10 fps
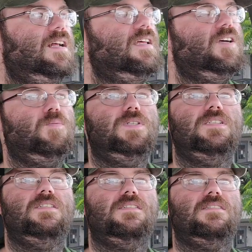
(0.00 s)
It
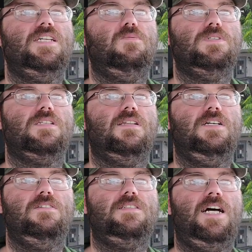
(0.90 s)
was
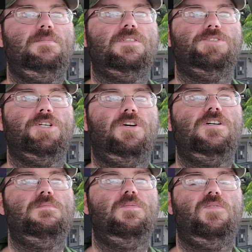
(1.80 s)
3rd time's the
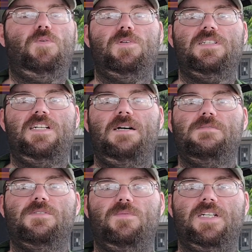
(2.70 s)
charm, 4th
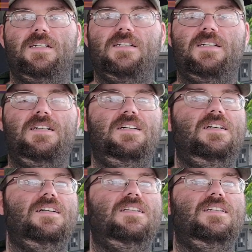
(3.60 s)
time's the win.
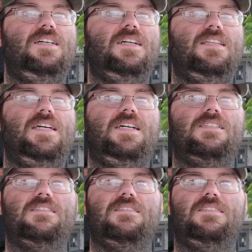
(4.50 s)
Like,
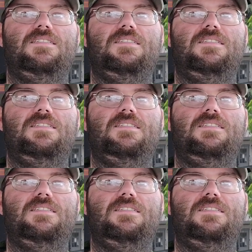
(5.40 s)
that's,